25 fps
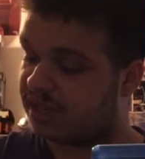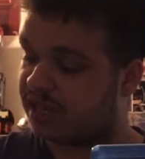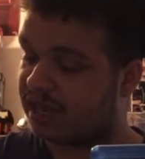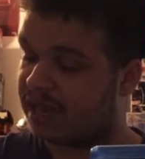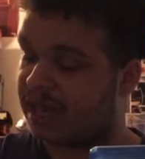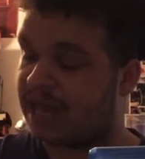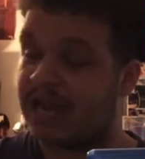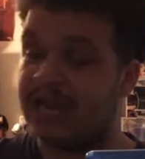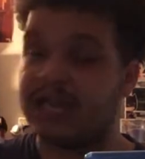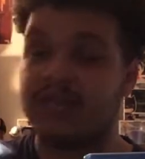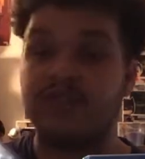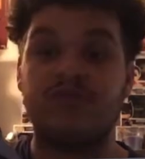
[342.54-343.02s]

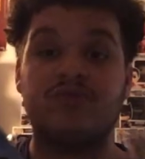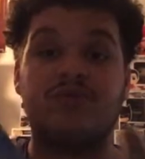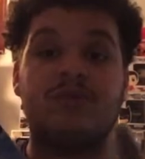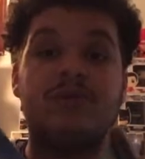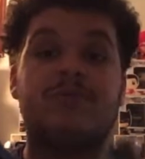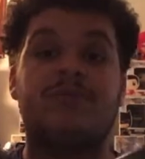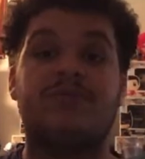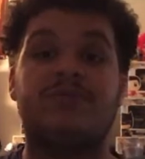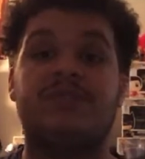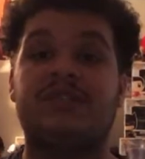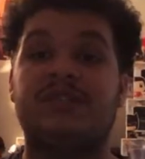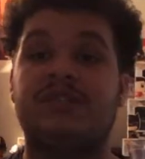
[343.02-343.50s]
I grew
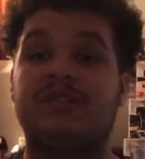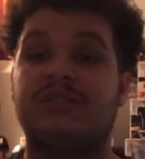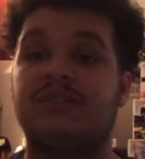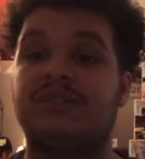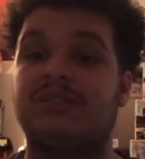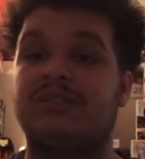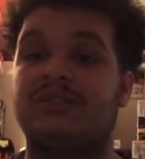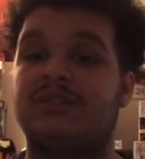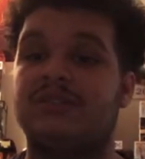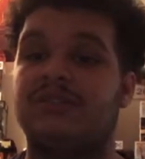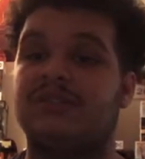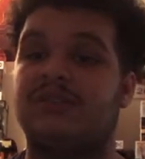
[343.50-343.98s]
up with
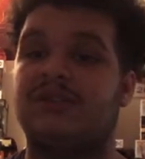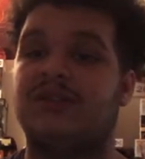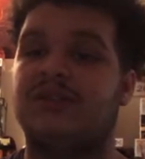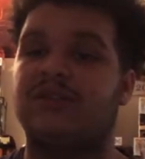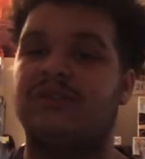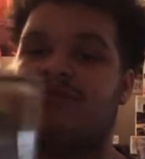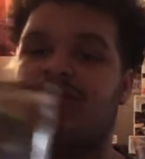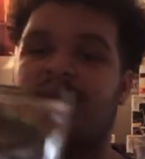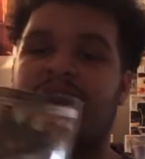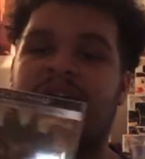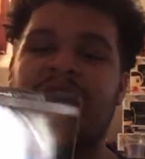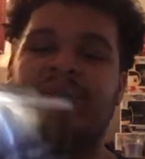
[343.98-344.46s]
these.
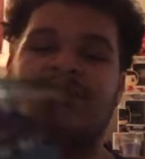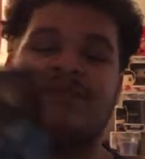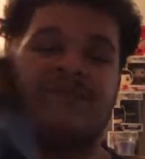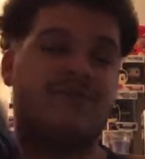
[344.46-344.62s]
Rise